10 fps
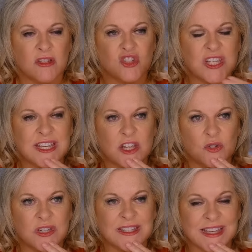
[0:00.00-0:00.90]
gee,
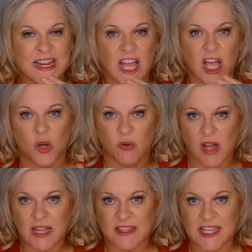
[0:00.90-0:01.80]
who did that? Oh,
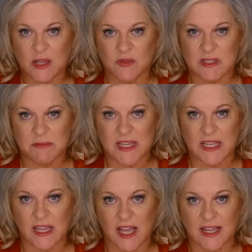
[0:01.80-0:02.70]
I think it was
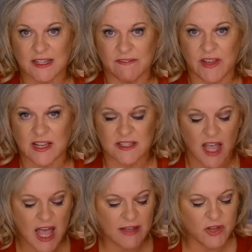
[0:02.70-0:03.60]
me. I confess.
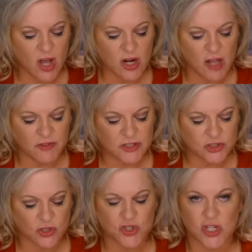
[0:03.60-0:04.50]
I've gone off on
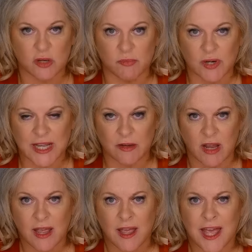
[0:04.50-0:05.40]
Sergio Brown
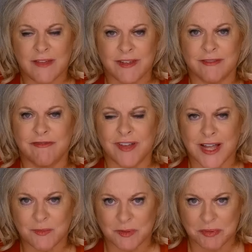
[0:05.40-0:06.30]
having a
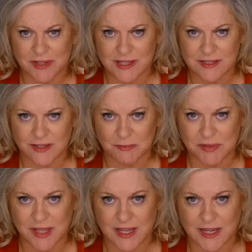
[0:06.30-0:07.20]
fight with police on the
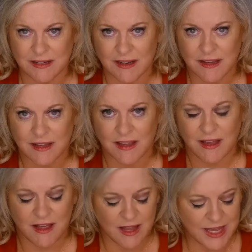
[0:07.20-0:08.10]
plane.
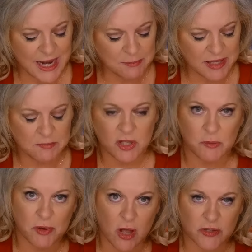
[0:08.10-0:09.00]
And I blame you,
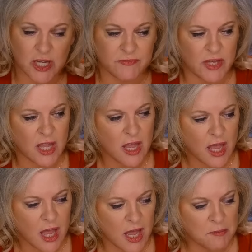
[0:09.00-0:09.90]
Paul Duffy.
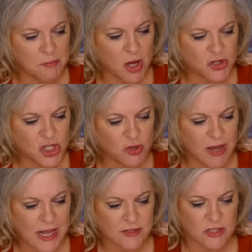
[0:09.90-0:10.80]
Bought two
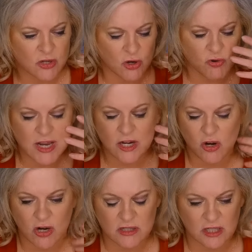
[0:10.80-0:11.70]
houses on credit
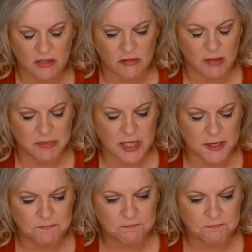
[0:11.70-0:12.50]
cards in Colombia.